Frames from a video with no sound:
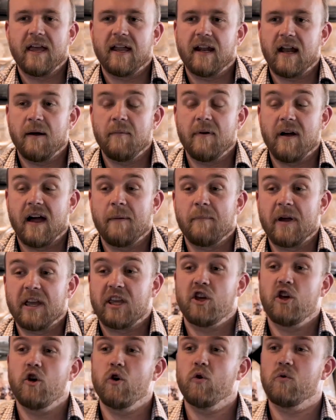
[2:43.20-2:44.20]
man, I'm a
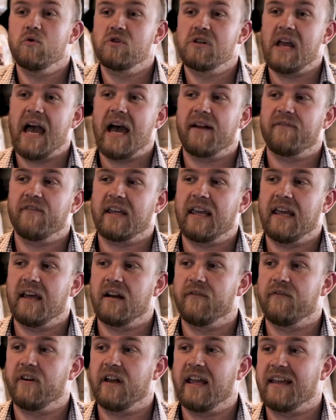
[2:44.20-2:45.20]
huge advocate
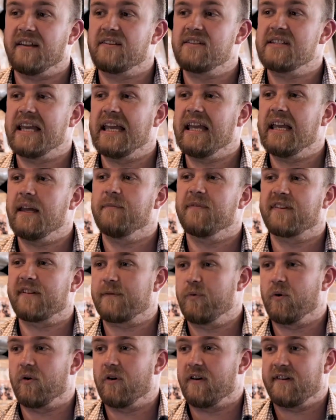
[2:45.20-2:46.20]
of a team
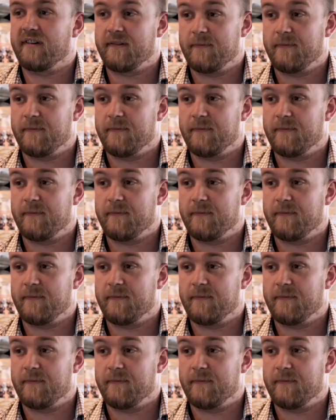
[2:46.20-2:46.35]
sport